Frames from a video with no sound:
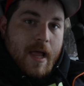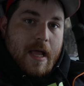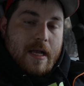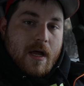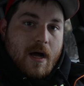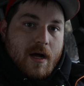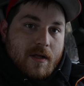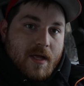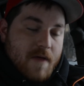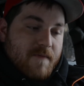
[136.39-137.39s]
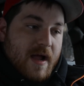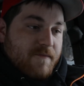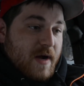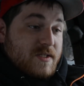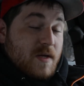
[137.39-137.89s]
And uh, if I can
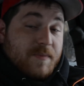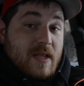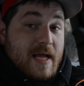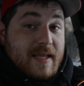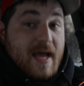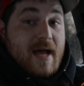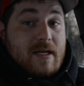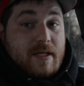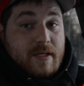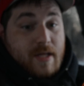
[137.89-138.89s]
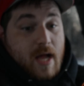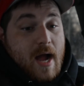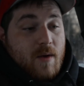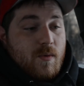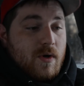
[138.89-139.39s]
find something like that,
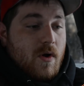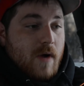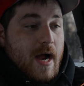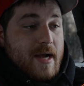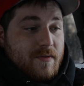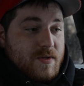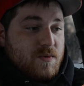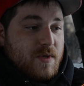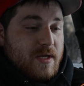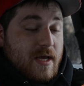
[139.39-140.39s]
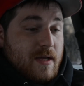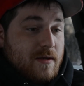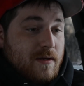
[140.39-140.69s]
I will go riding this weekend.